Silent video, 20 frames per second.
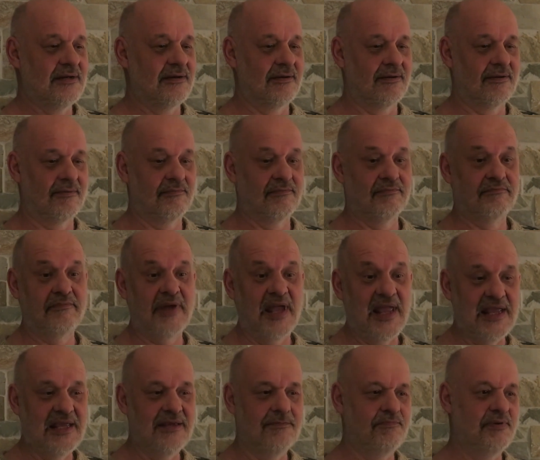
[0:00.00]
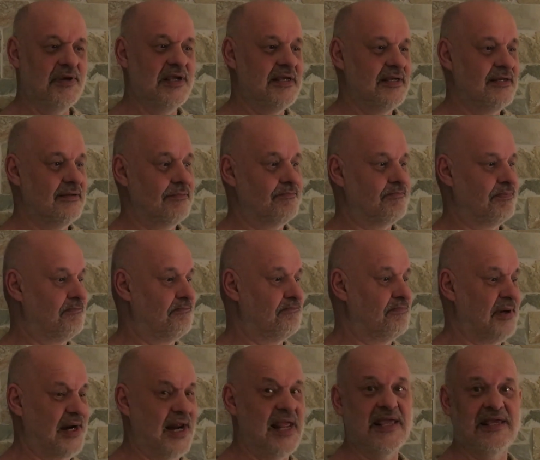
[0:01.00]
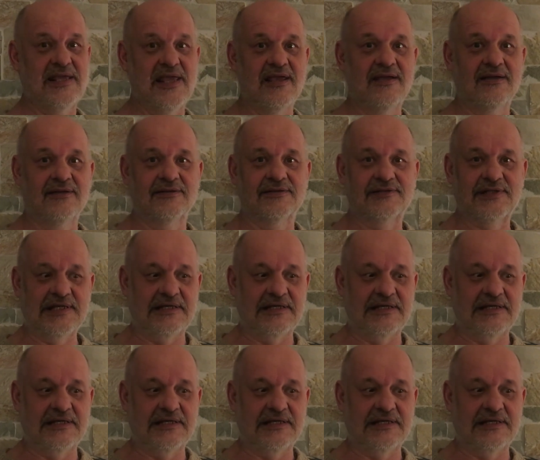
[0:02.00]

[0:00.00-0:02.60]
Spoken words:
Maybe breaking